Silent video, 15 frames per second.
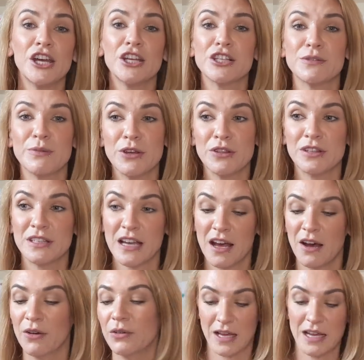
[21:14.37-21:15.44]
smoothed
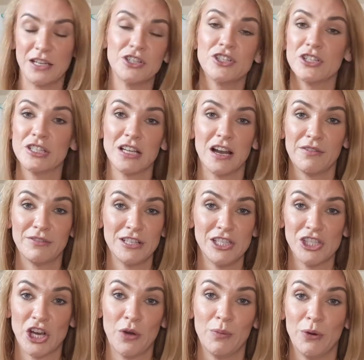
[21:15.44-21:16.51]
out, and it's just a lovely
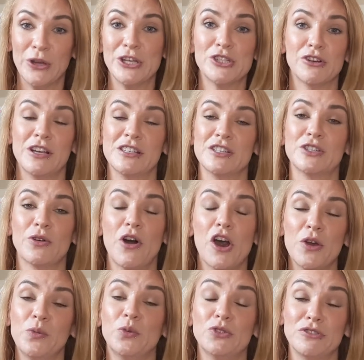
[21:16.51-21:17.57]
gel moisturiser, so
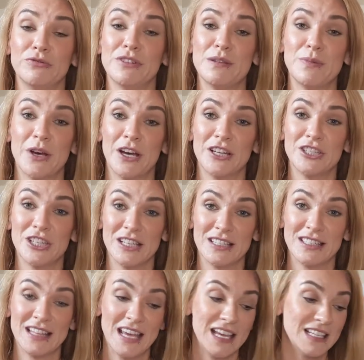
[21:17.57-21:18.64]
I would
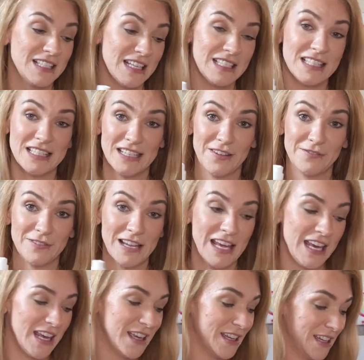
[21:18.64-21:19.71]
repurchase this. This is
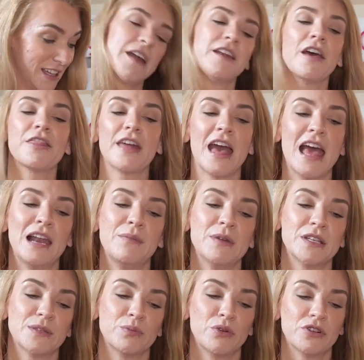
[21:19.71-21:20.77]
lovely. Another
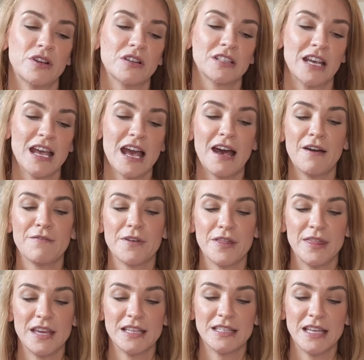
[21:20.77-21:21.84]
Elemis product I have,
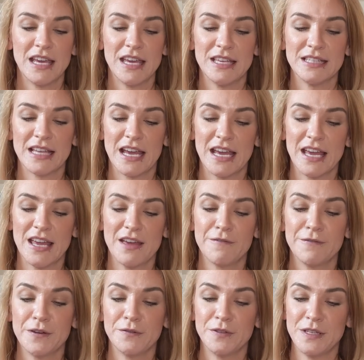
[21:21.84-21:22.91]
this is a
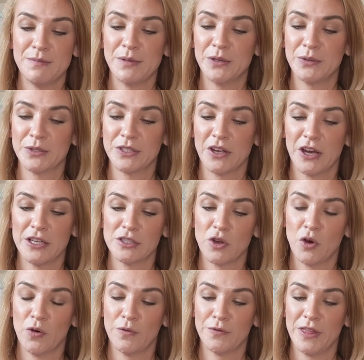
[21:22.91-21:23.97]
50ml size
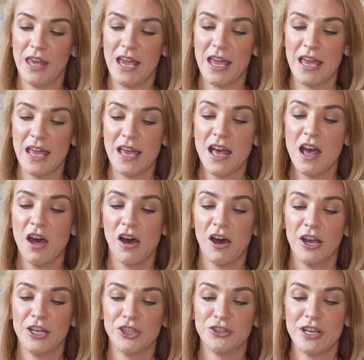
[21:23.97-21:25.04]
of the
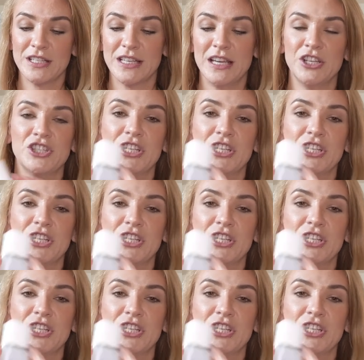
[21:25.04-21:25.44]
Hydrating